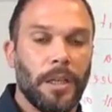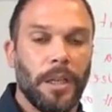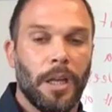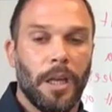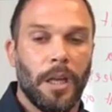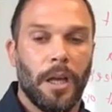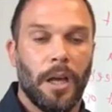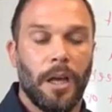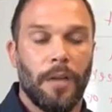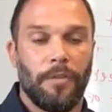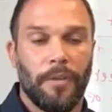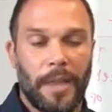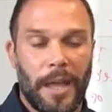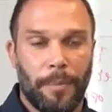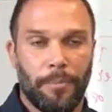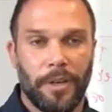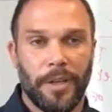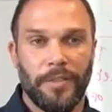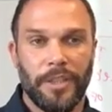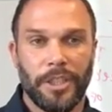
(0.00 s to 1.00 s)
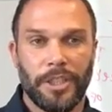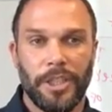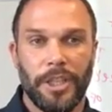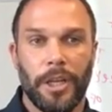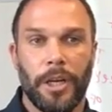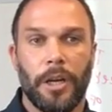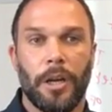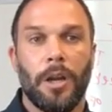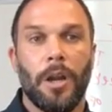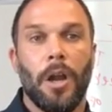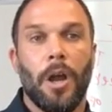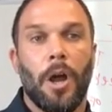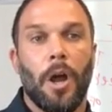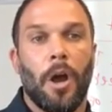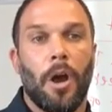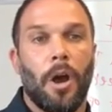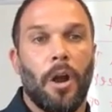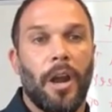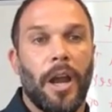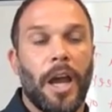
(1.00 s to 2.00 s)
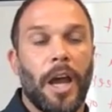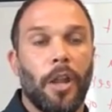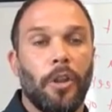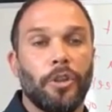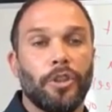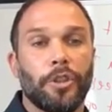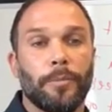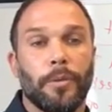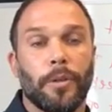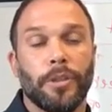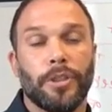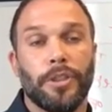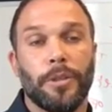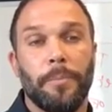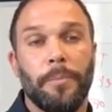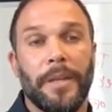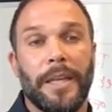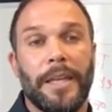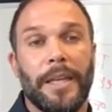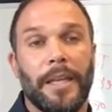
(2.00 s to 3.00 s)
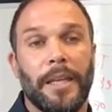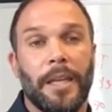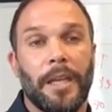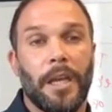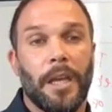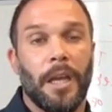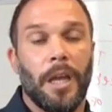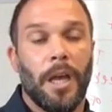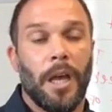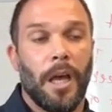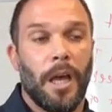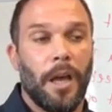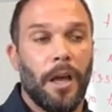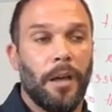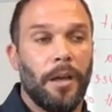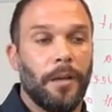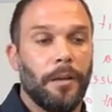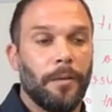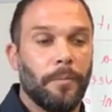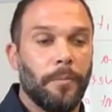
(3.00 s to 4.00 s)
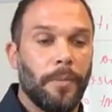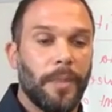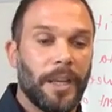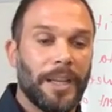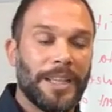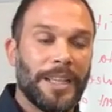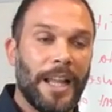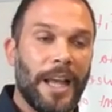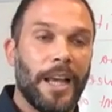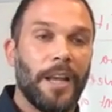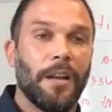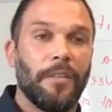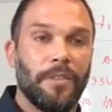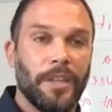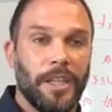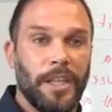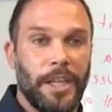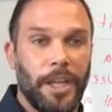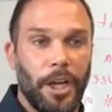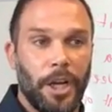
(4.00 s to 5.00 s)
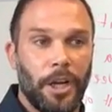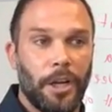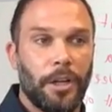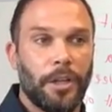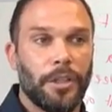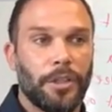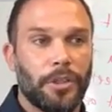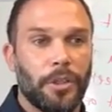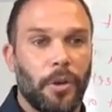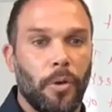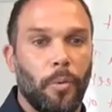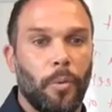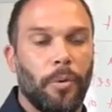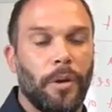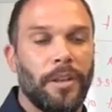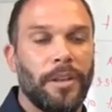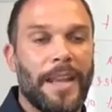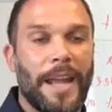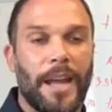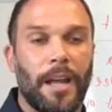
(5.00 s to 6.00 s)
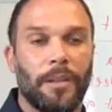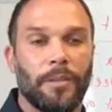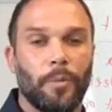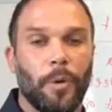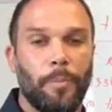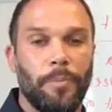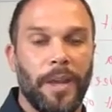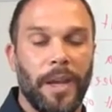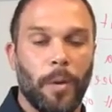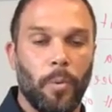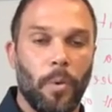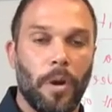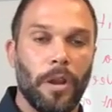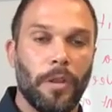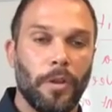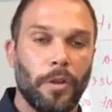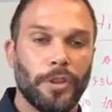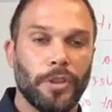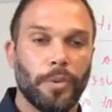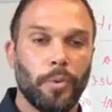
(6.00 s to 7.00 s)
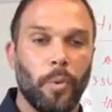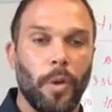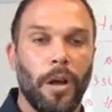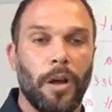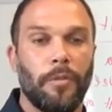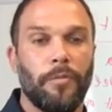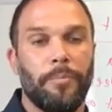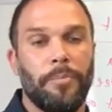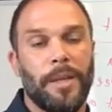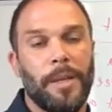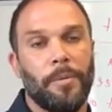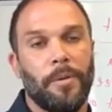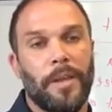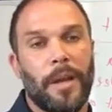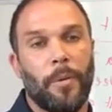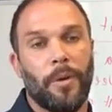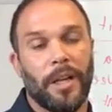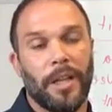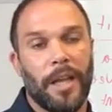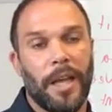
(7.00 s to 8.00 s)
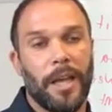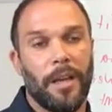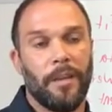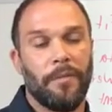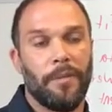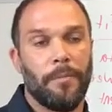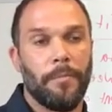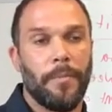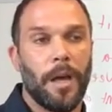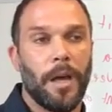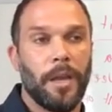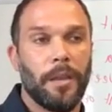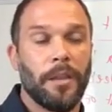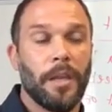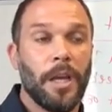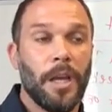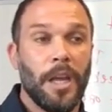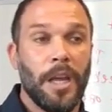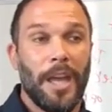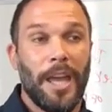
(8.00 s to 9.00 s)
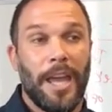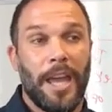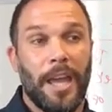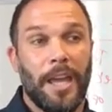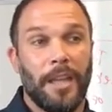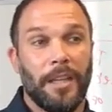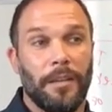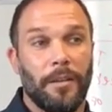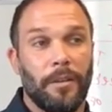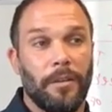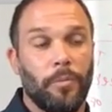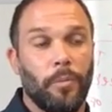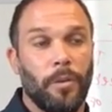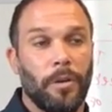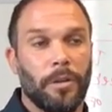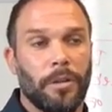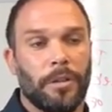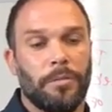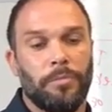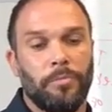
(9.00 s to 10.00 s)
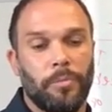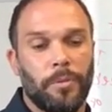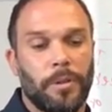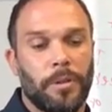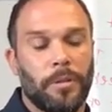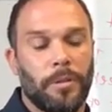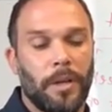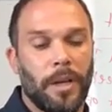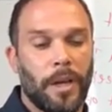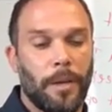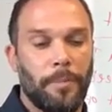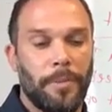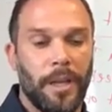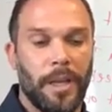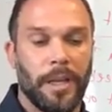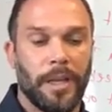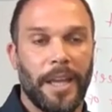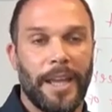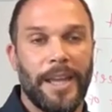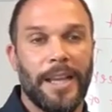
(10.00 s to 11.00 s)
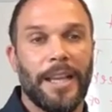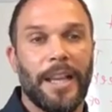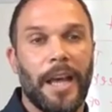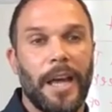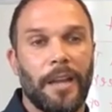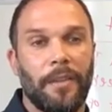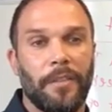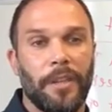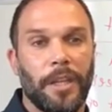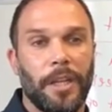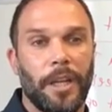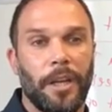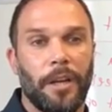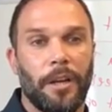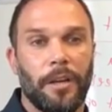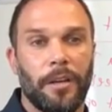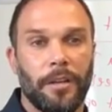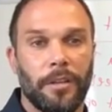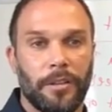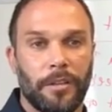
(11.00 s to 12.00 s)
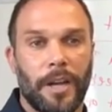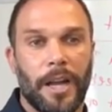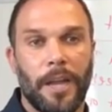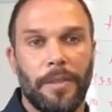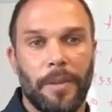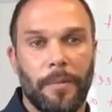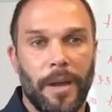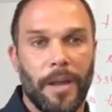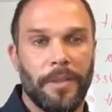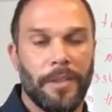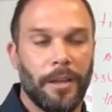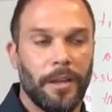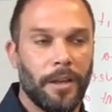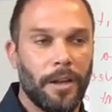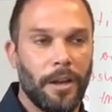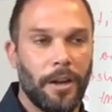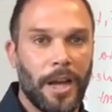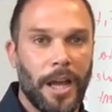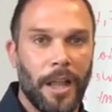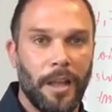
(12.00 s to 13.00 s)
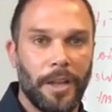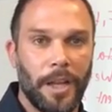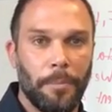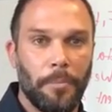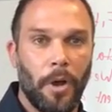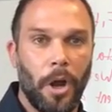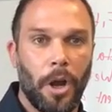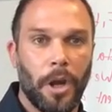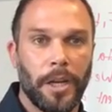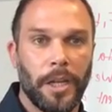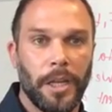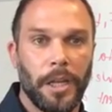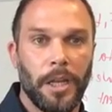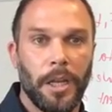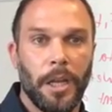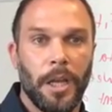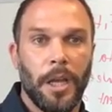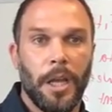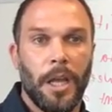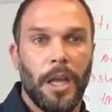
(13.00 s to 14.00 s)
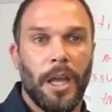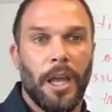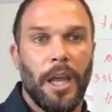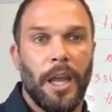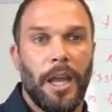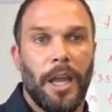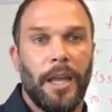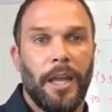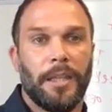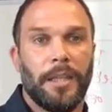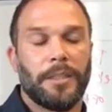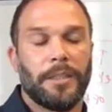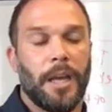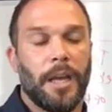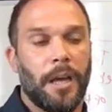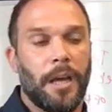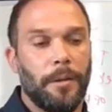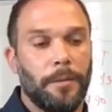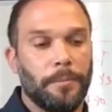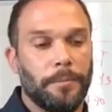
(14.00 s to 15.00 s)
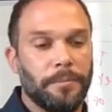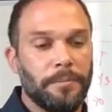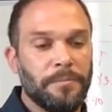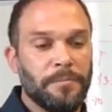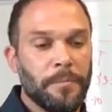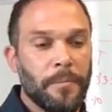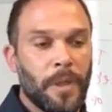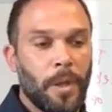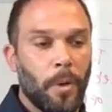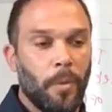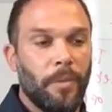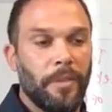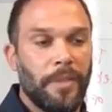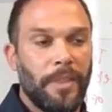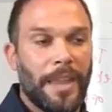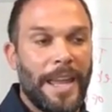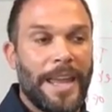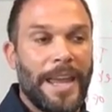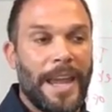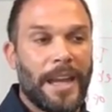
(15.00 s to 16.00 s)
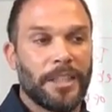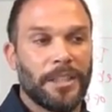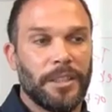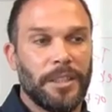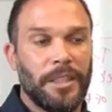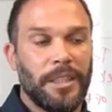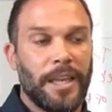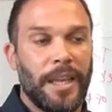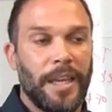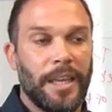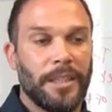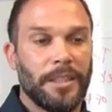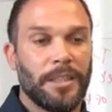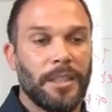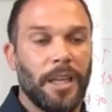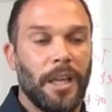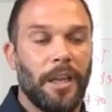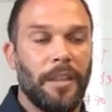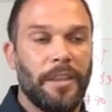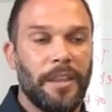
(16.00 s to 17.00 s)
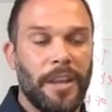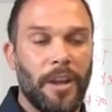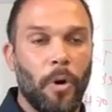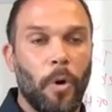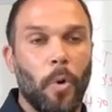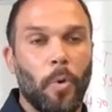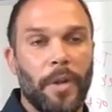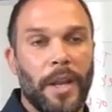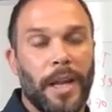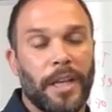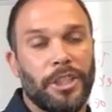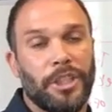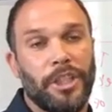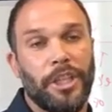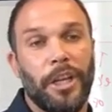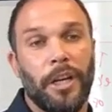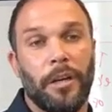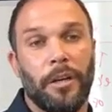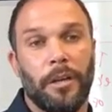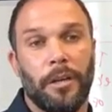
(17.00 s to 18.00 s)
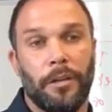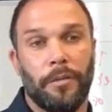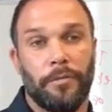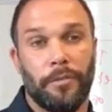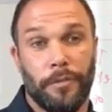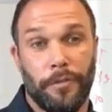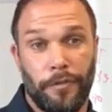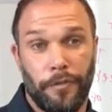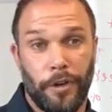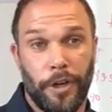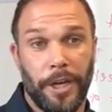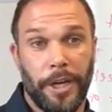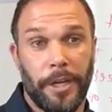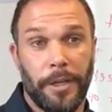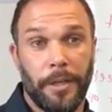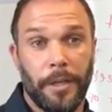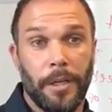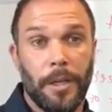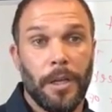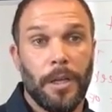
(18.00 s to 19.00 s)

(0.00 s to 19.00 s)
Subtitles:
from that previous year are eligible to be the client of the year. So we'll pick one of those 12 people that were client of the month, and we'll pick client of the year, crown them at our holiday party, and they actually get the whole next year for free.